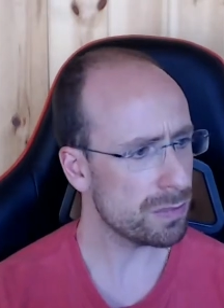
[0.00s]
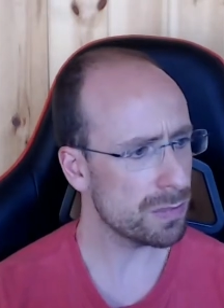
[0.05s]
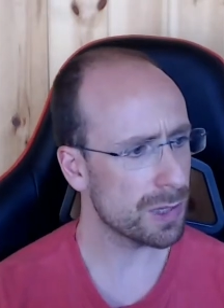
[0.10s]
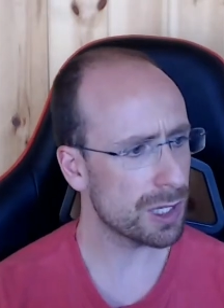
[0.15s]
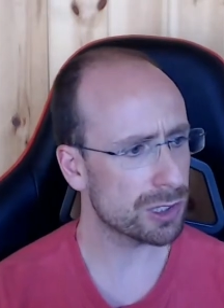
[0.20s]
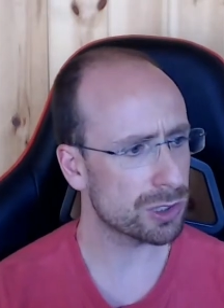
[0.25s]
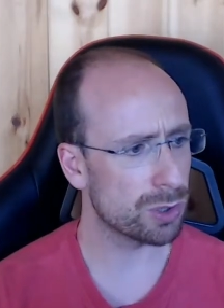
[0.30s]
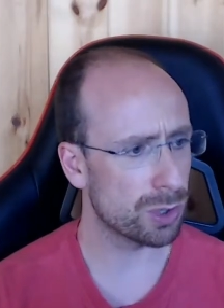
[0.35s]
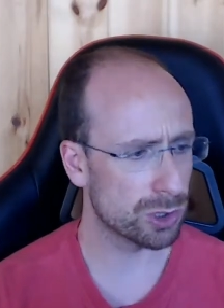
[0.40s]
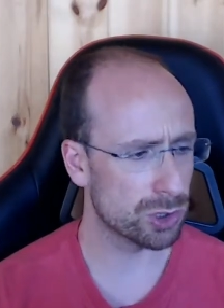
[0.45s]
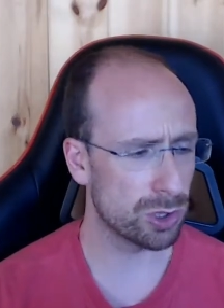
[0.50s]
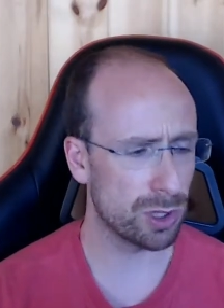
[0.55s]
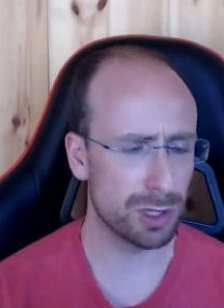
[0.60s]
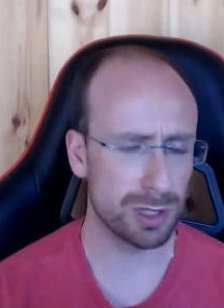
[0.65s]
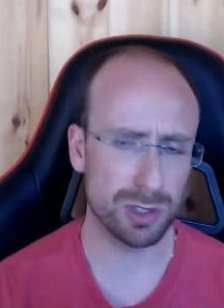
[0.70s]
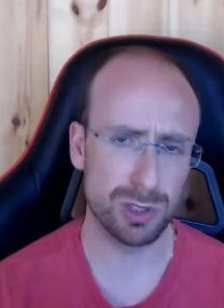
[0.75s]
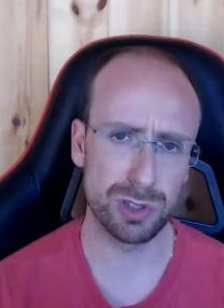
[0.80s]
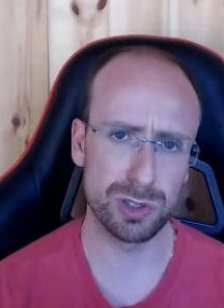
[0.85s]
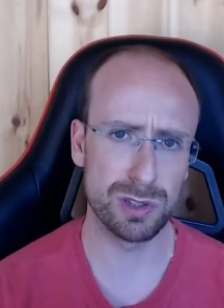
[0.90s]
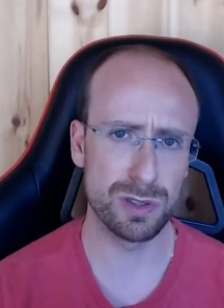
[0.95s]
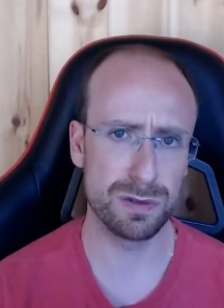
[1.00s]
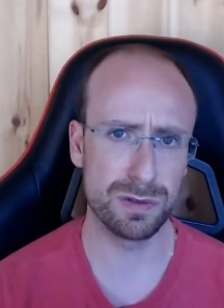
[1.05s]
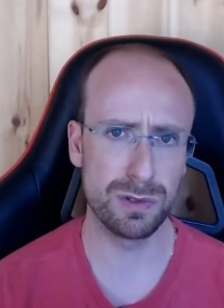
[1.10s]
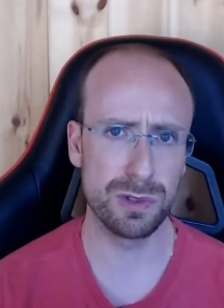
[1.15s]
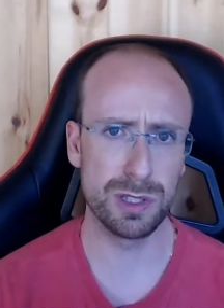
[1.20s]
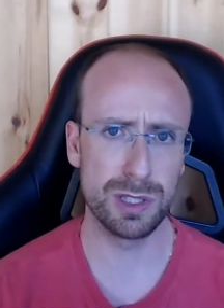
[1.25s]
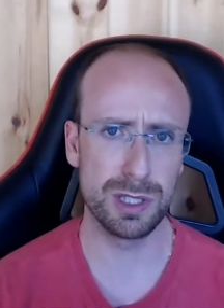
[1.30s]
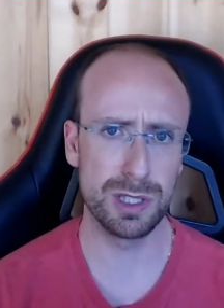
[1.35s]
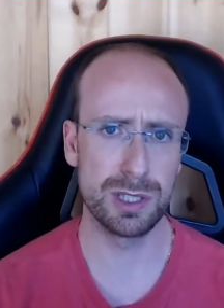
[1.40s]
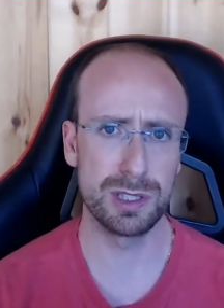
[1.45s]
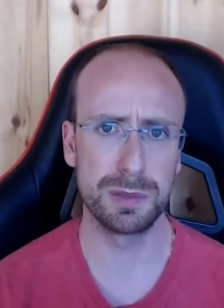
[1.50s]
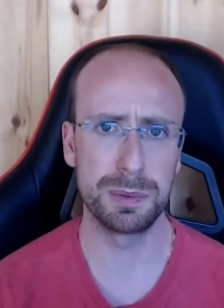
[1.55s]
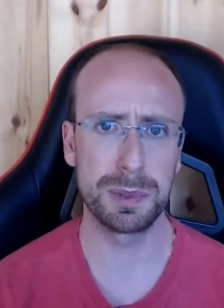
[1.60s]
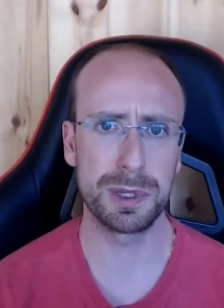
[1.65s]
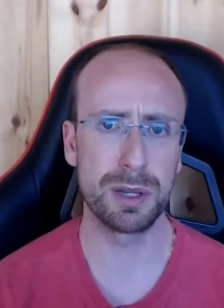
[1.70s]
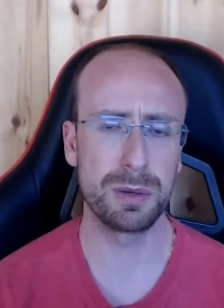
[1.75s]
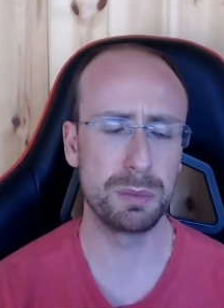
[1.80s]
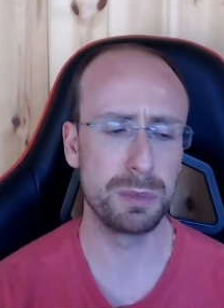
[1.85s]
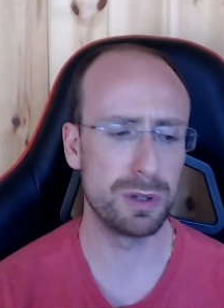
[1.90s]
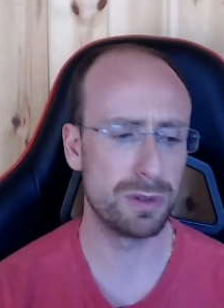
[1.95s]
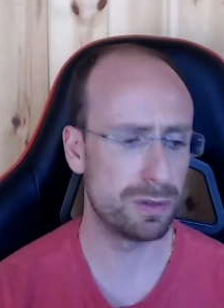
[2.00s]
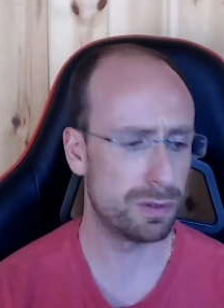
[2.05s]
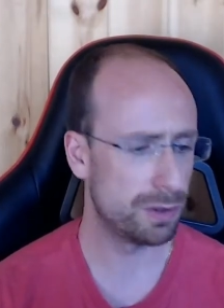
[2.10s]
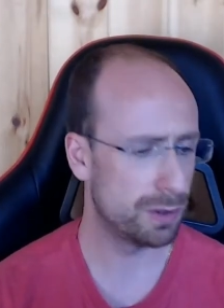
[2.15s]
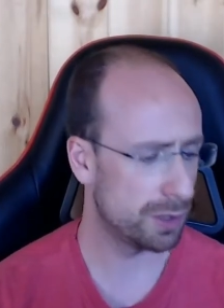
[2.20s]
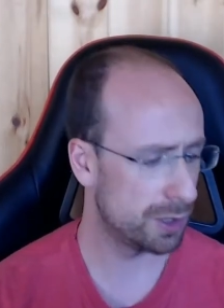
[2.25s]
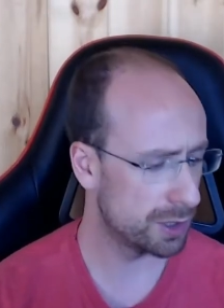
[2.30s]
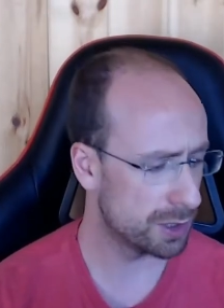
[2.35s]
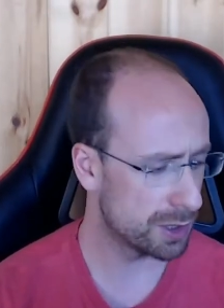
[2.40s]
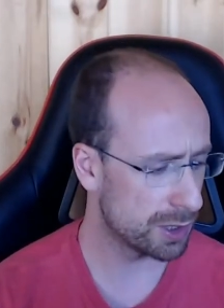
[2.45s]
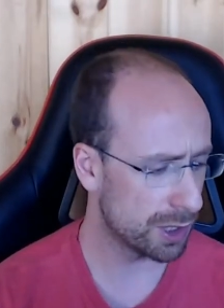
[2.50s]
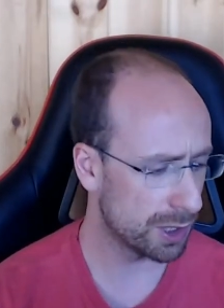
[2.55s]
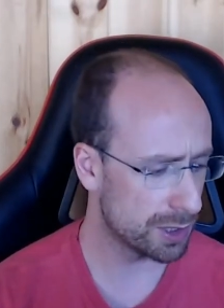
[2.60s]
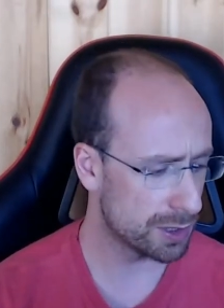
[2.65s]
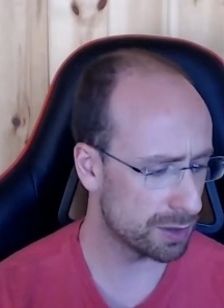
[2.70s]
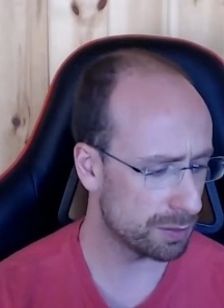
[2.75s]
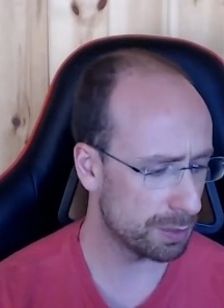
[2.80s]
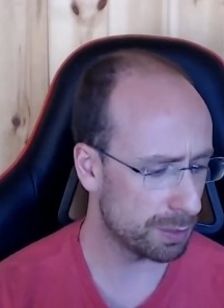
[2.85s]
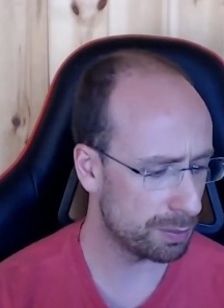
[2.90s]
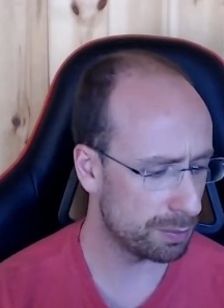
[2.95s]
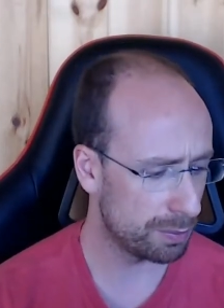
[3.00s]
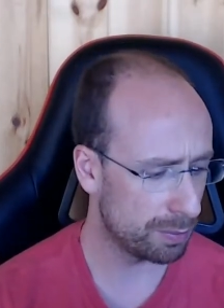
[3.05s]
So I try and just avoid it to begin with these days. I've been